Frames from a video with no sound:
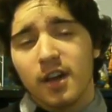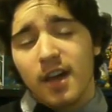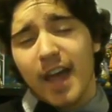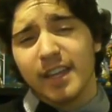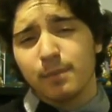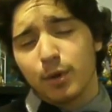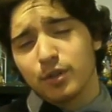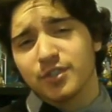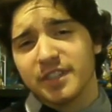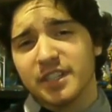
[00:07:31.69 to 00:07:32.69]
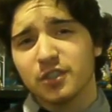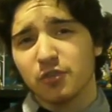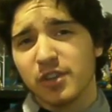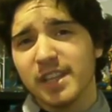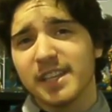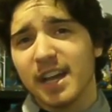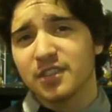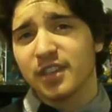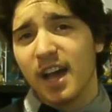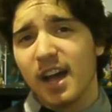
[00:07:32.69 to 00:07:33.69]
And in person, he's a really
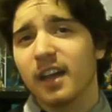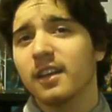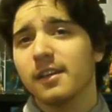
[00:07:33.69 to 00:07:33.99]
nice guy.